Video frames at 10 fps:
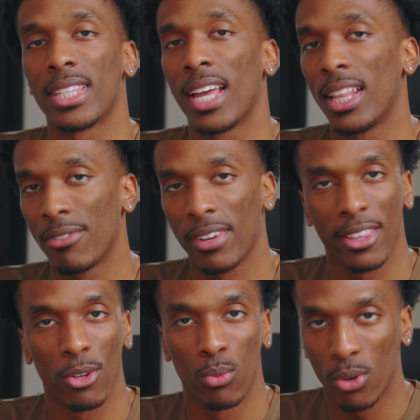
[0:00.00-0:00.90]
the elephant
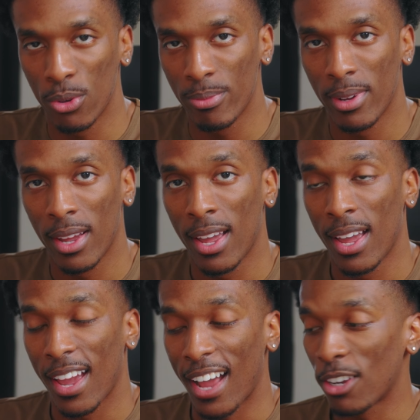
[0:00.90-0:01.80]
in the room.
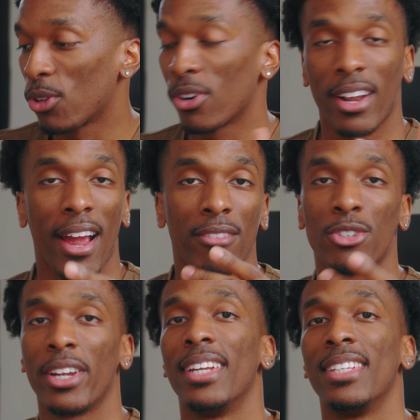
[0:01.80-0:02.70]
I no longer have
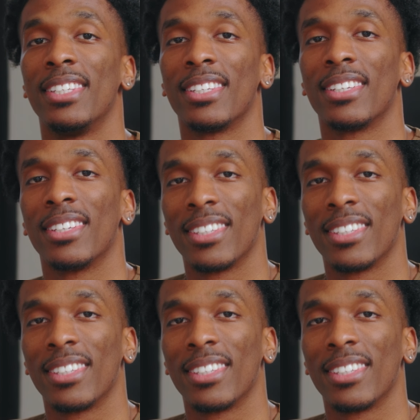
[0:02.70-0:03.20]
dreads.